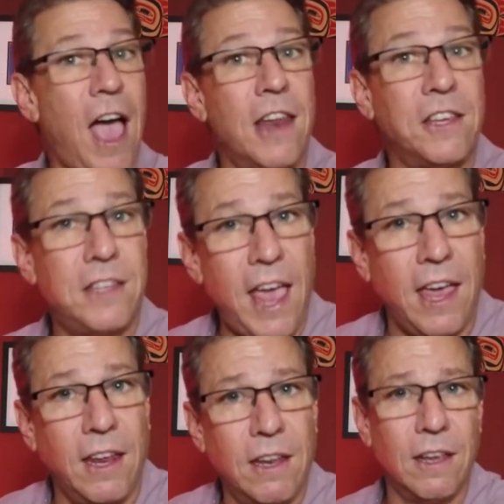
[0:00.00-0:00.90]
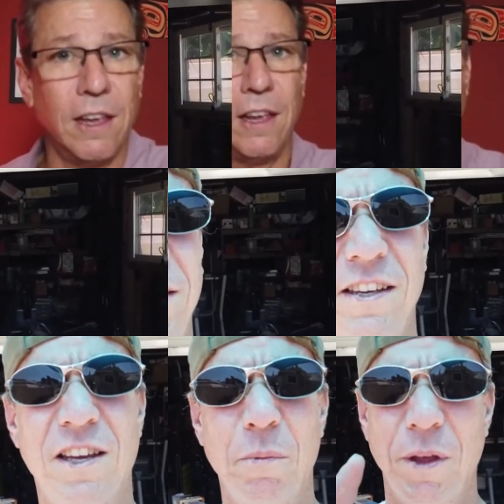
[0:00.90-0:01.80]
you're out of state. Now, if I
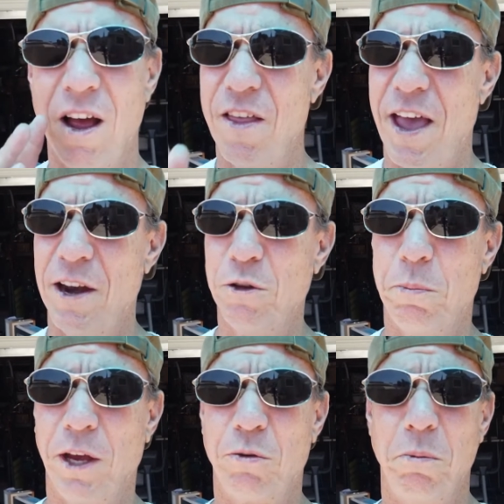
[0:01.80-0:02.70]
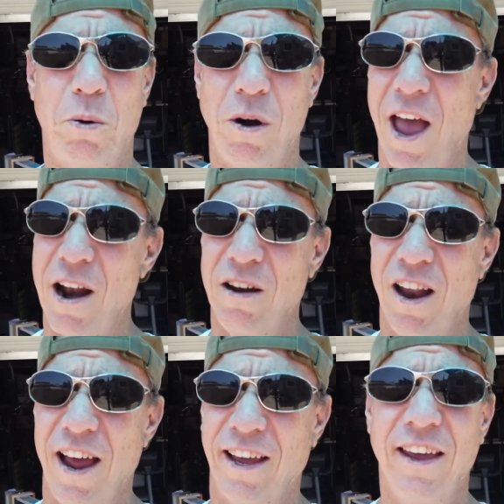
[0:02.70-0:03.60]
see something on that inspection report I
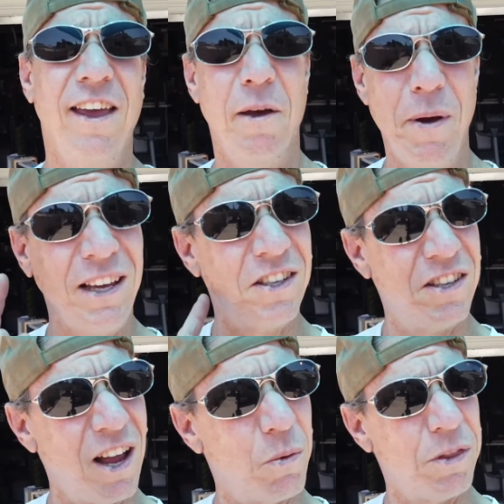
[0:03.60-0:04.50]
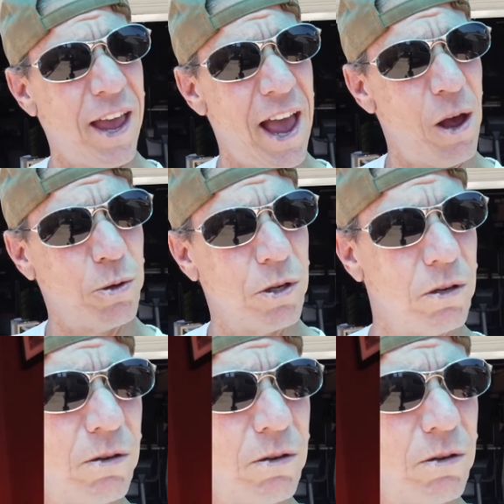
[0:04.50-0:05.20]
don't like, am I stuck with the house?